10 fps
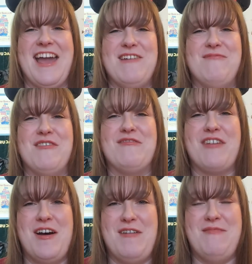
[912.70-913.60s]
um,
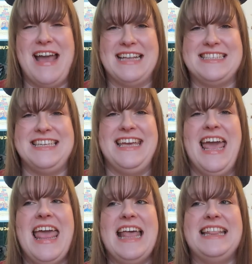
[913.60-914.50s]
from
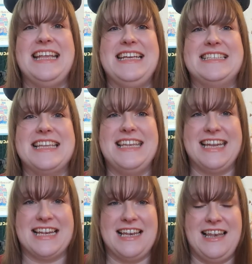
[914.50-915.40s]
Etsy. These
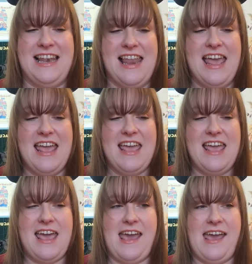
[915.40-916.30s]
little
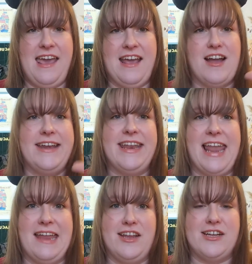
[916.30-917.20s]
uh, kind of
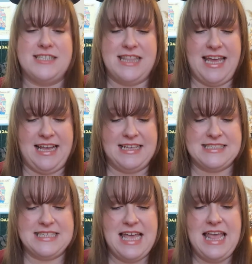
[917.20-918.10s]
lanyard
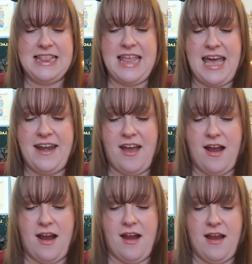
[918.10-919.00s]
things that
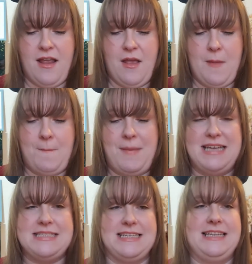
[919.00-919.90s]
are
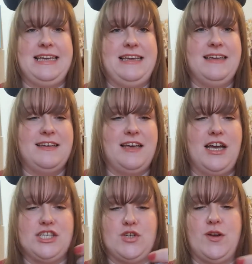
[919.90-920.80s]
basically
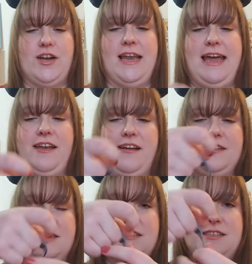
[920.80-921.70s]
a shorter
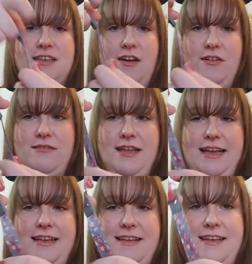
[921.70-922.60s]
lanyard. So
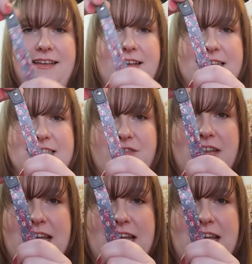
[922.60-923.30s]
like as if the